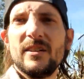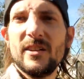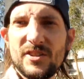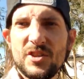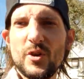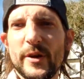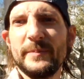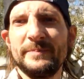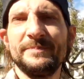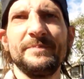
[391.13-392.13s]
Let's do it.
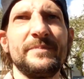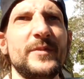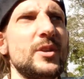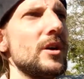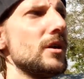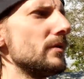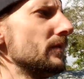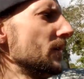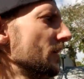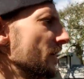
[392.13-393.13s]
So
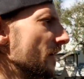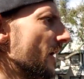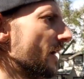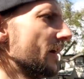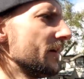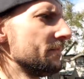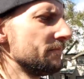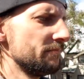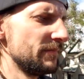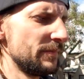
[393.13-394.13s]

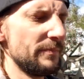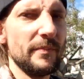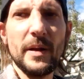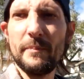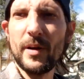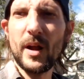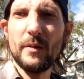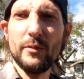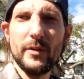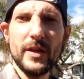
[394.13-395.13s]
I'm
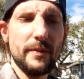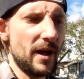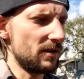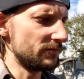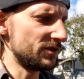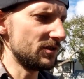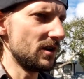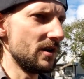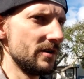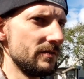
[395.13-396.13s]
probably about
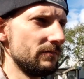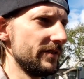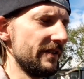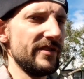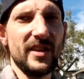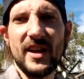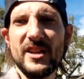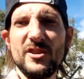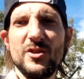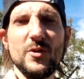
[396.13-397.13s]
done with everything I
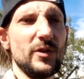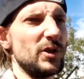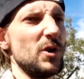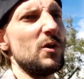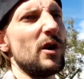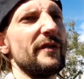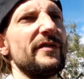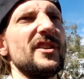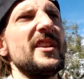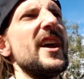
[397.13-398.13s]
need to do on the go-kart
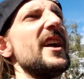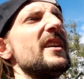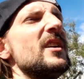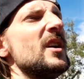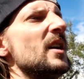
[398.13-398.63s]
for today.